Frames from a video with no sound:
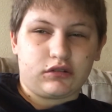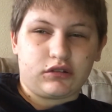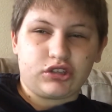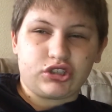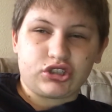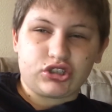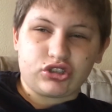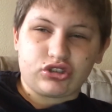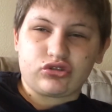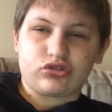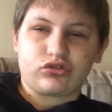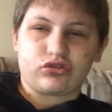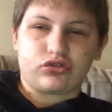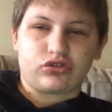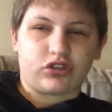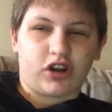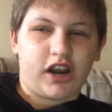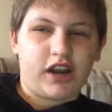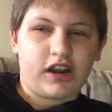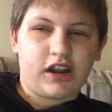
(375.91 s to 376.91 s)
Just
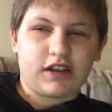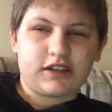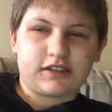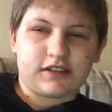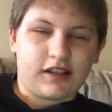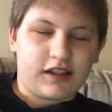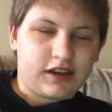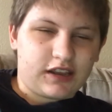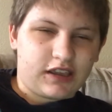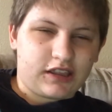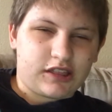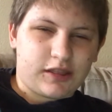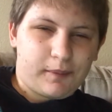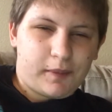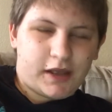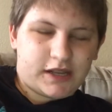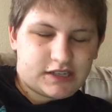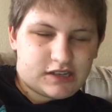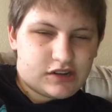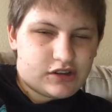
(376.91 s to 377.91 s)
try not to let it get the
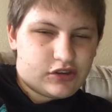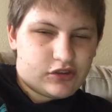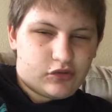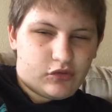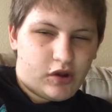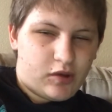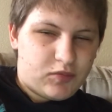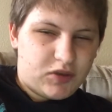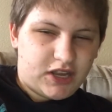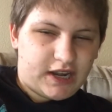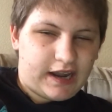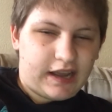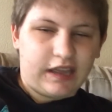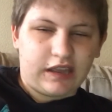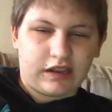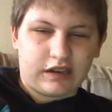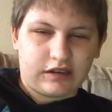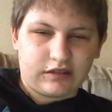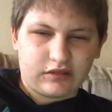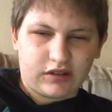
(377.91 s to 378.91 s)
best of you. I mean,
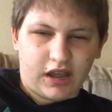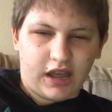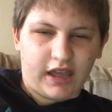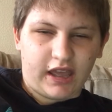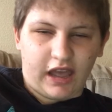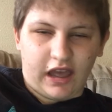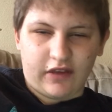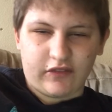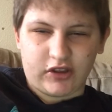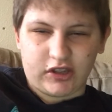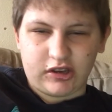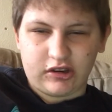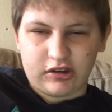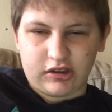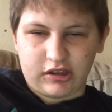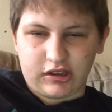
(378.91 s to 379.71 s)
I have it.